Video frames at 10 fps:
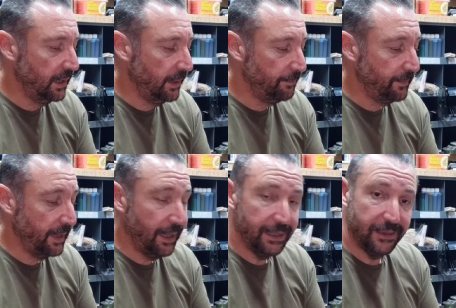Um,
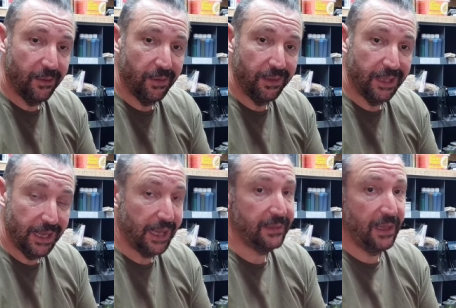so the
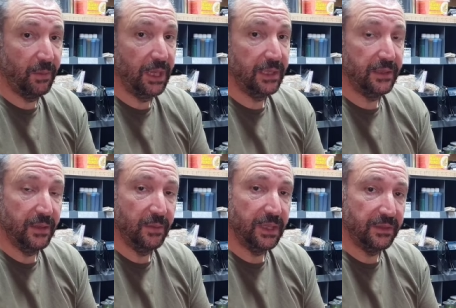next thing we need to
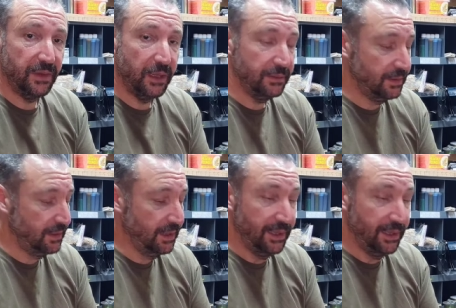do with this float,